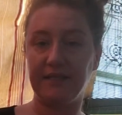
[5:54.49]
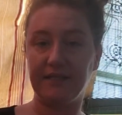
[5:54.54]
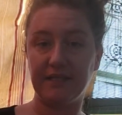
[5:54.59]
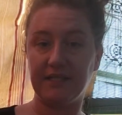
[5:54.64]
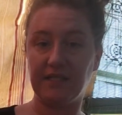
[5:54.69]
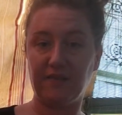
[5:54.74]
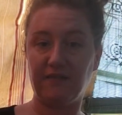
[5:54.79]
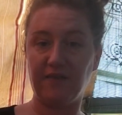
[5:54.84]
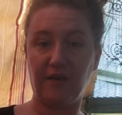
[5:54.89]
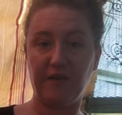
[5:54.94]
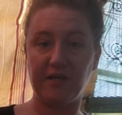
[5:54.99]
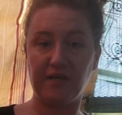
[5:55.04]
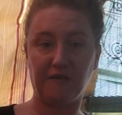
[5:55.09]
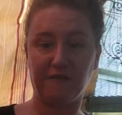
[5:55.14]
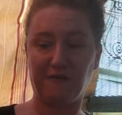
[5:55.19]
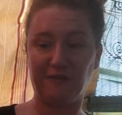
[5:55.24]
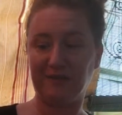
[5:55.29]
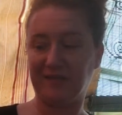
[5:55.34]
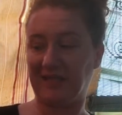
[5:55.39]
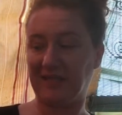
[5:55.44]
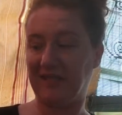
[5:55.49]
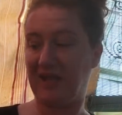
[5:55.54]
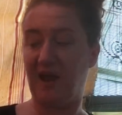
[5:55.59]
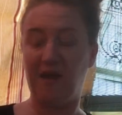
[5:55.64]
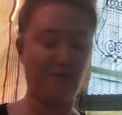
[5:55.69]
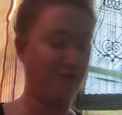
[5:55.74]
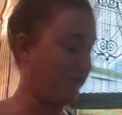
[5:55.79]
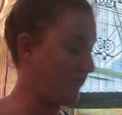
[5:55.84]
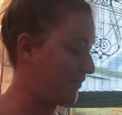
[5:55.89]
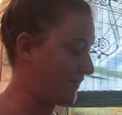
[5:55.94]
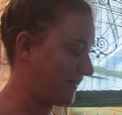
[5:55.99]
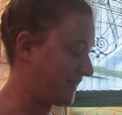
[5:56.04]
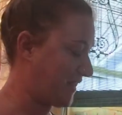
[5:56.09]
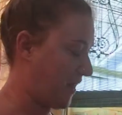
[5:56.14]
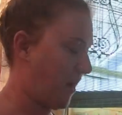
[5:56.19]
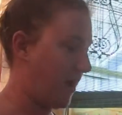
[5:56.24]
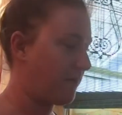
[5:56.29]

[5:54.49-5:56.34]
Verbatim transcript: It's very different than the other ones though.